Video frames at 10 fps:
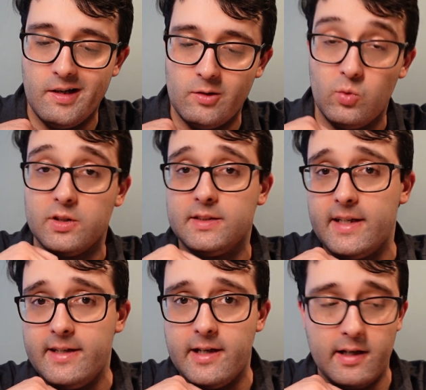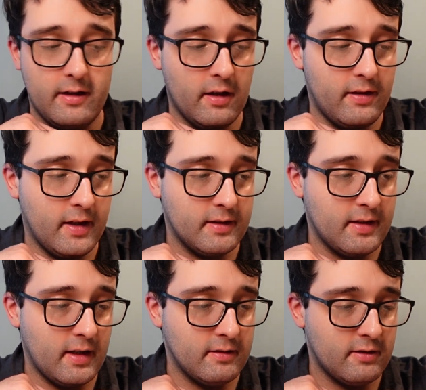We'll see, nothing
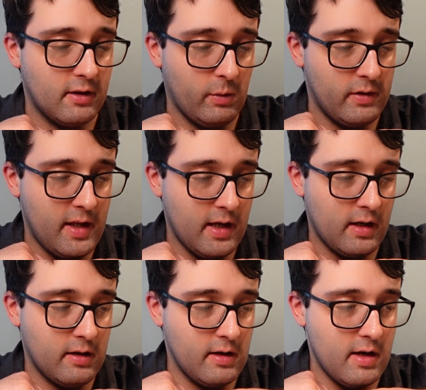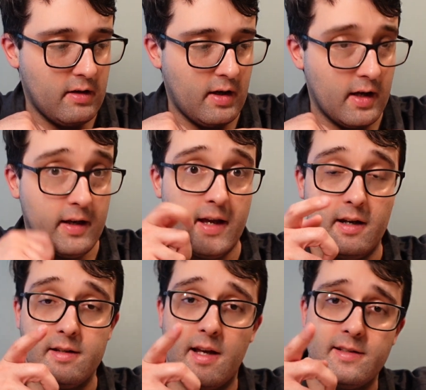set in stone there. Again,
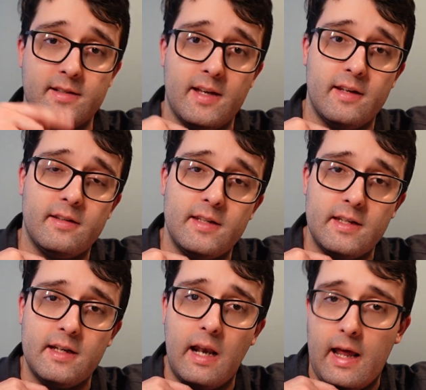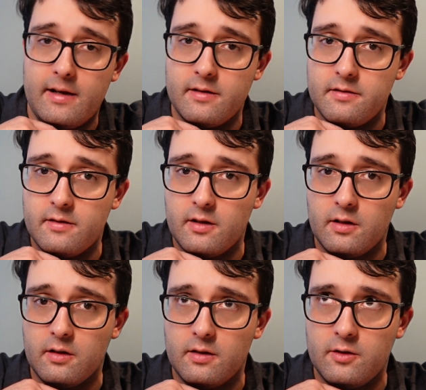as I said, the Galatis
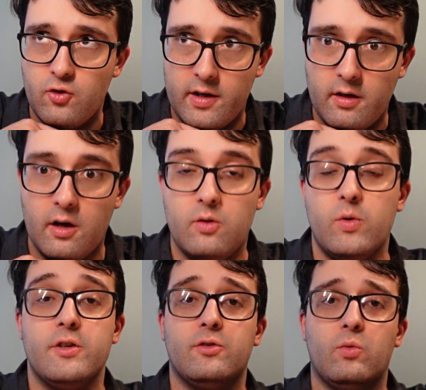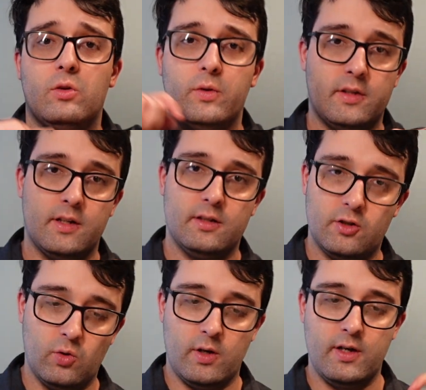Dreadnought, which is the one with the
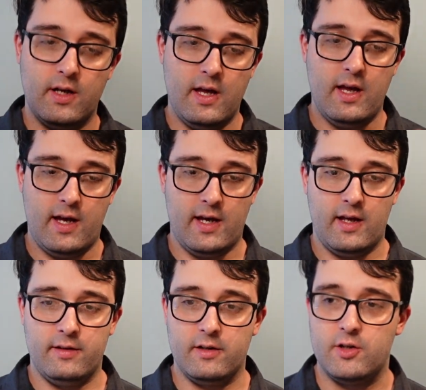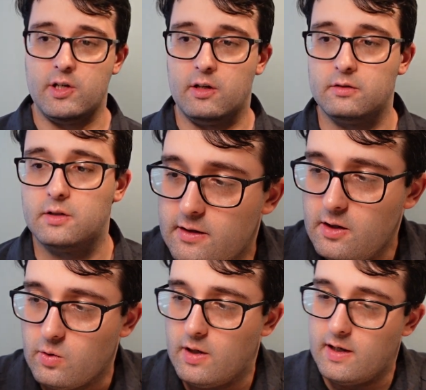sword and the shield.
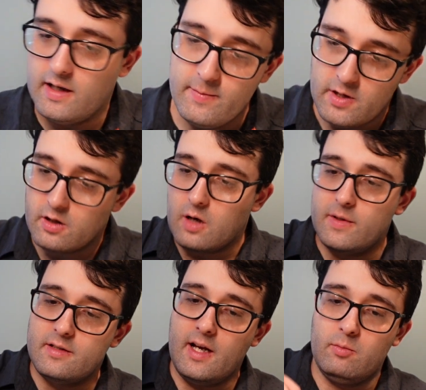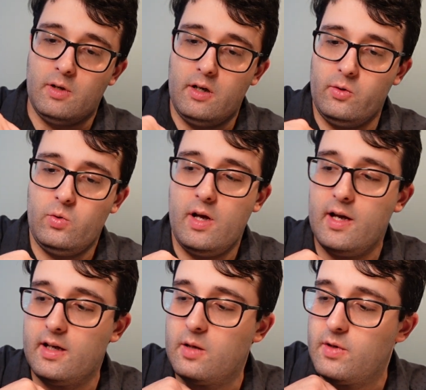So give me your comments down below,
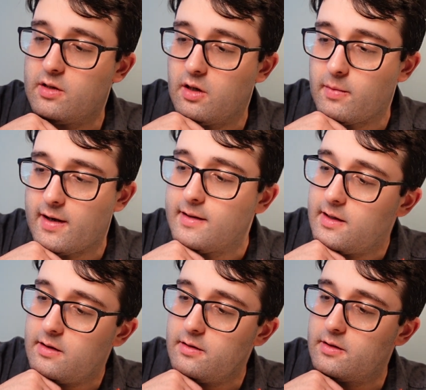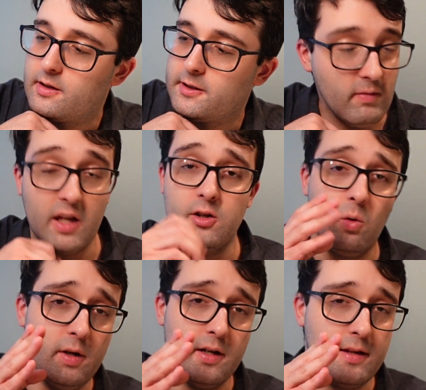give me some ideas. It's
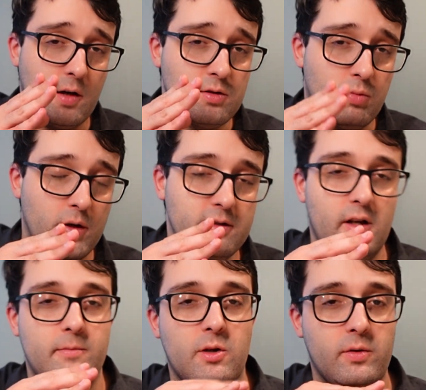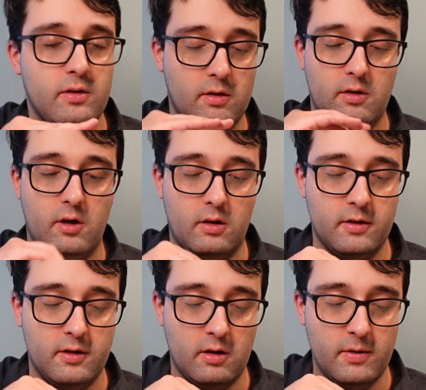only 1,000 points that I'm doing all the
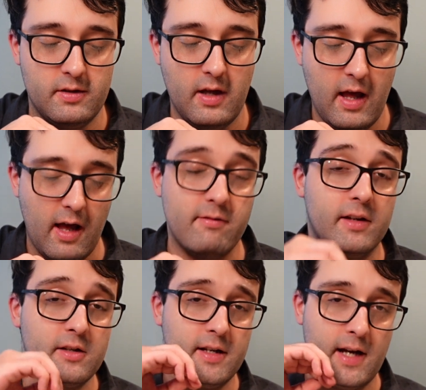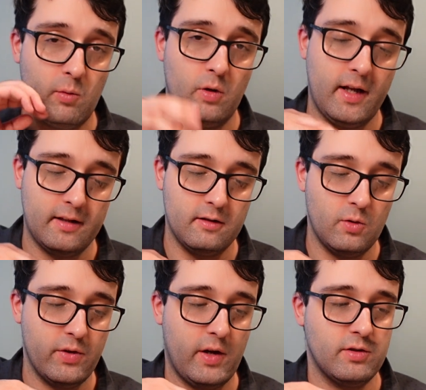tournaments. Eventually I will get to
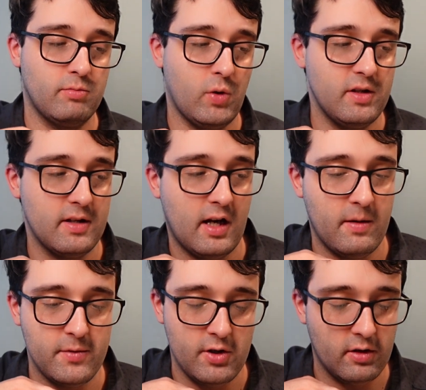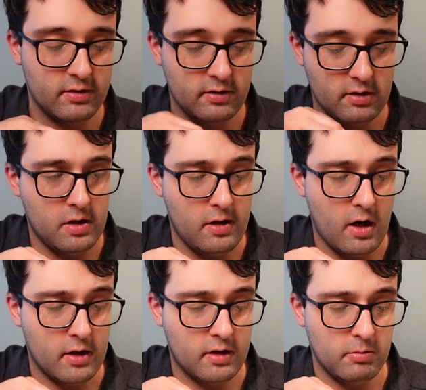2,000 points. I'm just
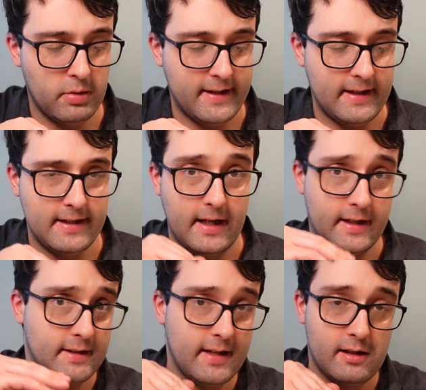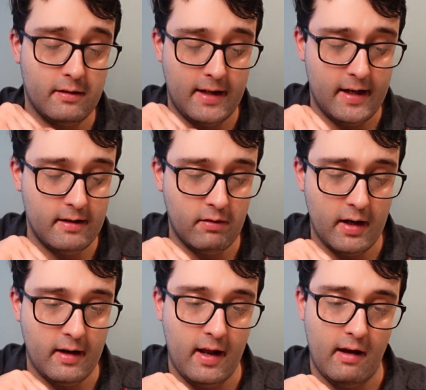not completely set on that
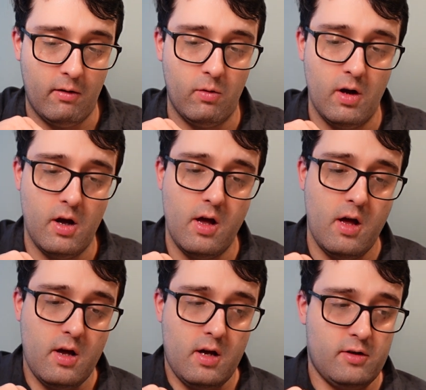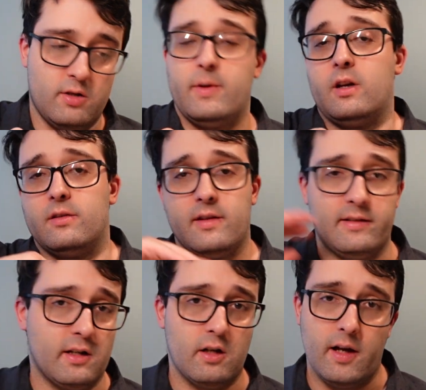right now, just because things
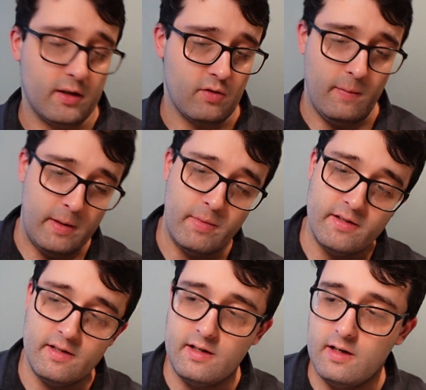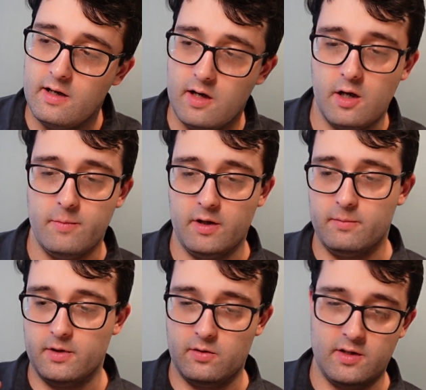are extremely busy coming up
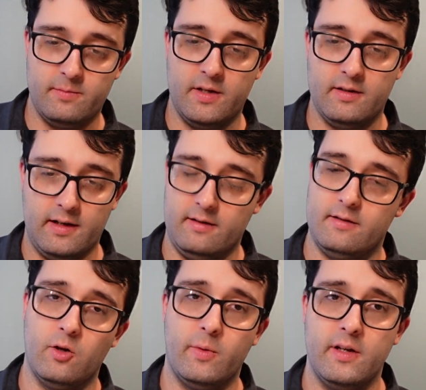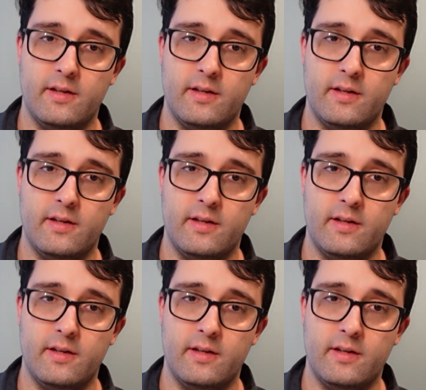to Christmas and so many